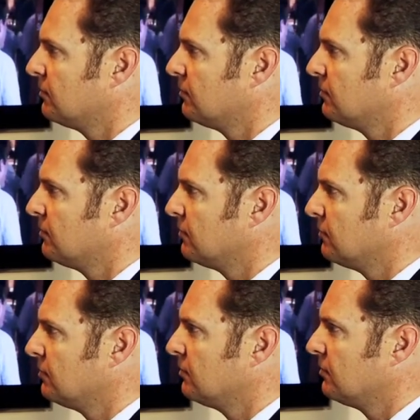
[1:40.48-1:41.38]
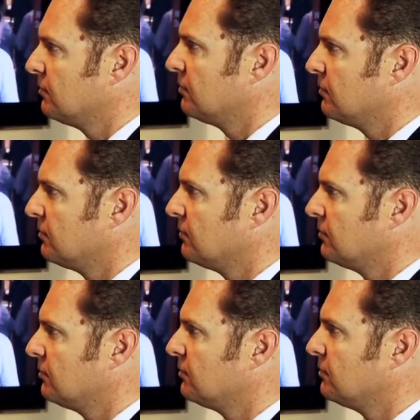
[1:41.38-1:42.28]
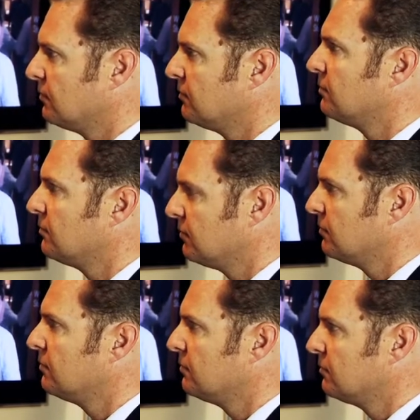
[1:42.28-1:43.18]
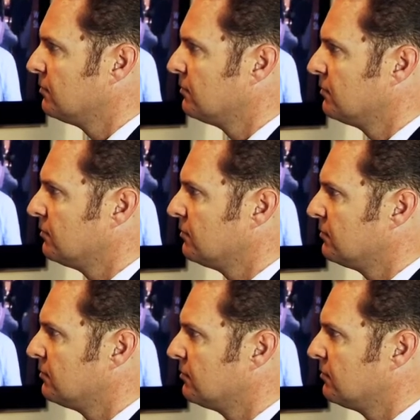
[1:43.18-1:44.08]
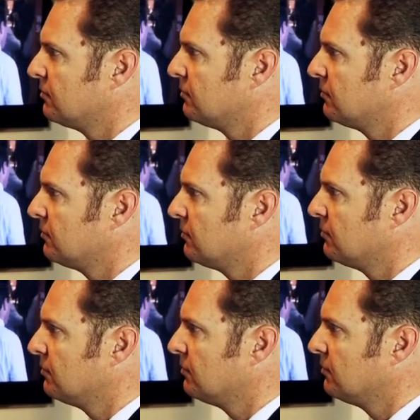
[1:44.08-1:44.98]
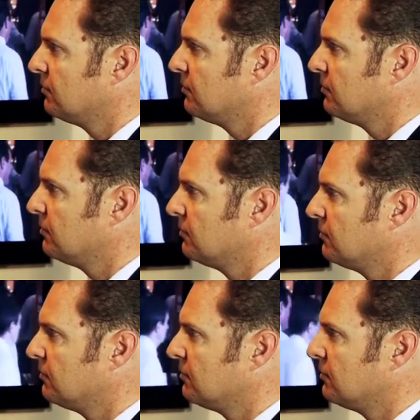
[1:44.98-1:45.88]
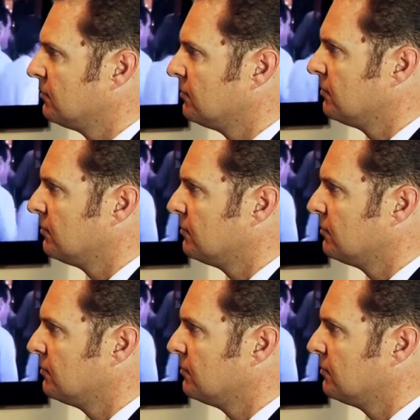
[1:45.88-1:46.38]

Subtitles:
[no speech]